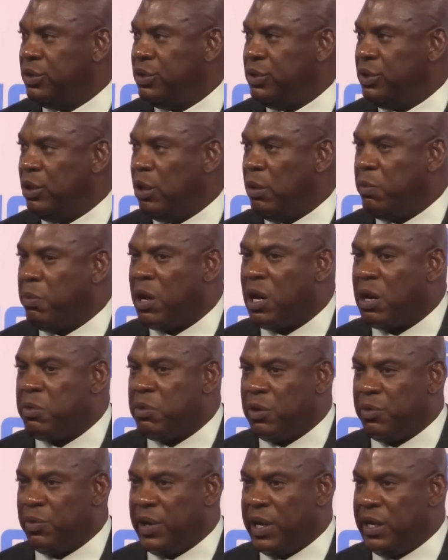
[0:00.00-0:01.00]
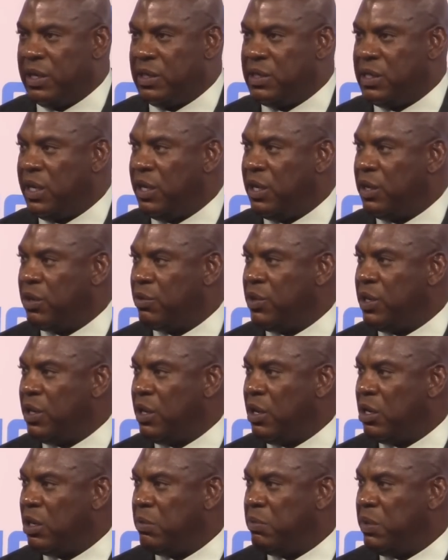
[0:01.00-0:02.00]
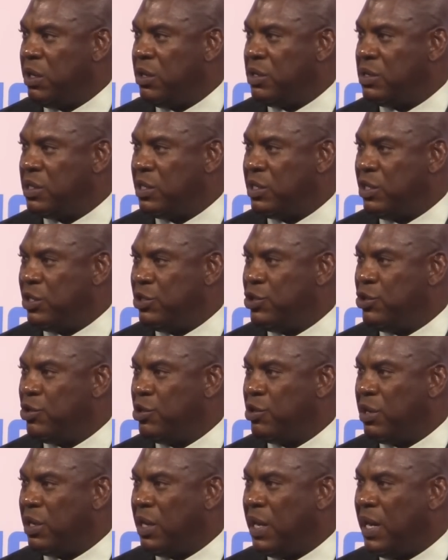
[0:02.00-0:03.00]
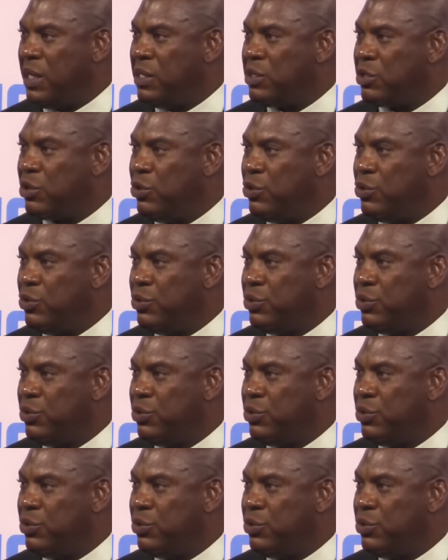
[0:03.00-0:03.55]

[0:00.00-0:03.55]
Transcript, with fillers: You know, Barber ran a 10 300 meters as a junior in high school.